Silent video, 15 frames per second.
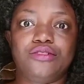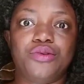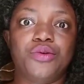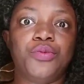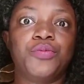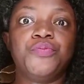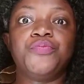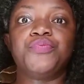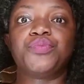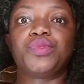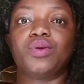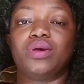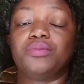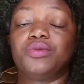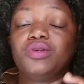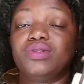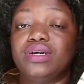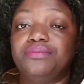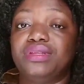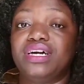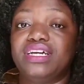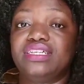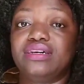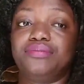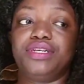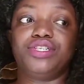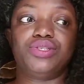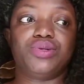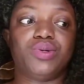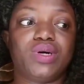So when I'm going to apply it, I
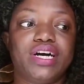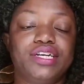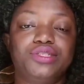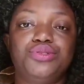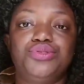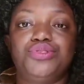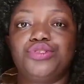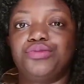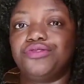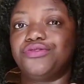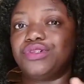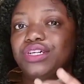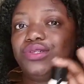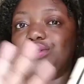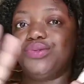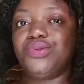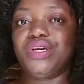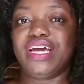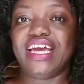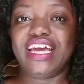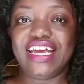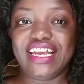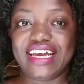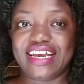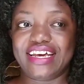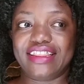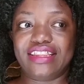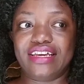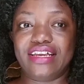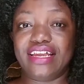make sure I do so before I do any
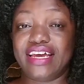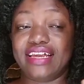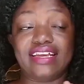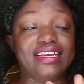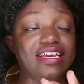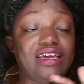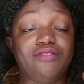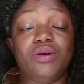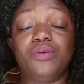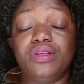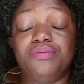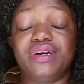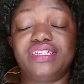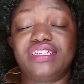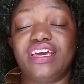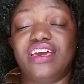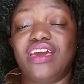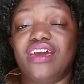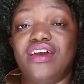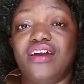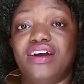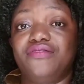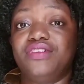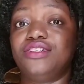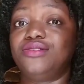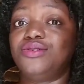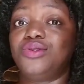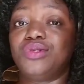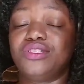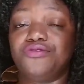other thing. And even with my skincare, I've learned
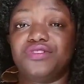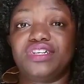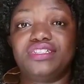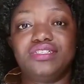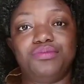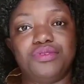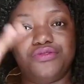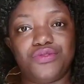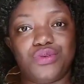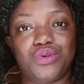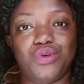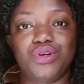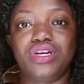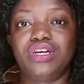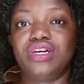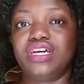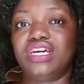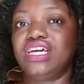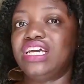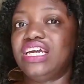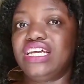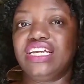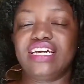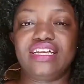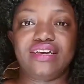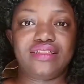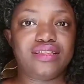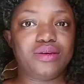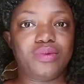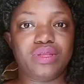to do it first before any other
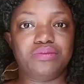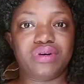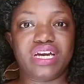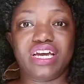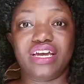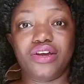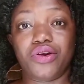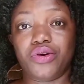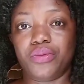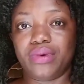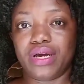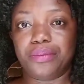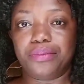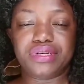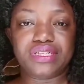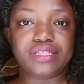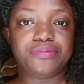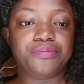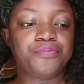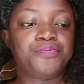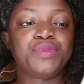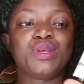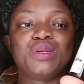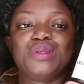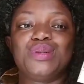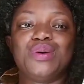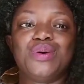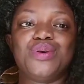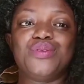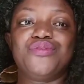thing with my hair or my body.
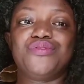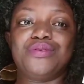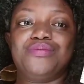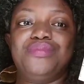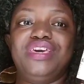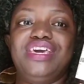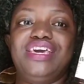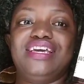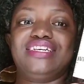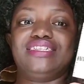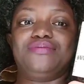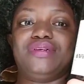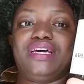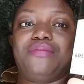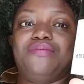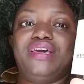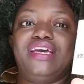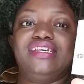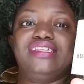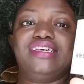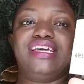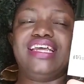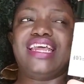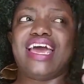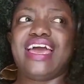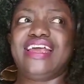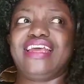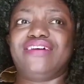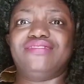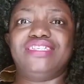So for me, it's been amazing,
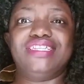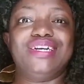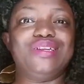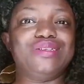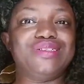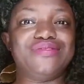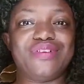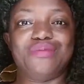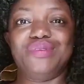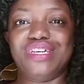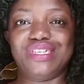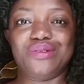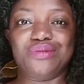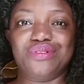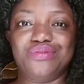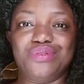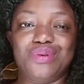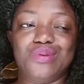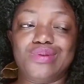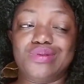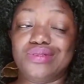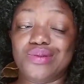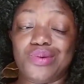and I've seen a lot of amazing reviews.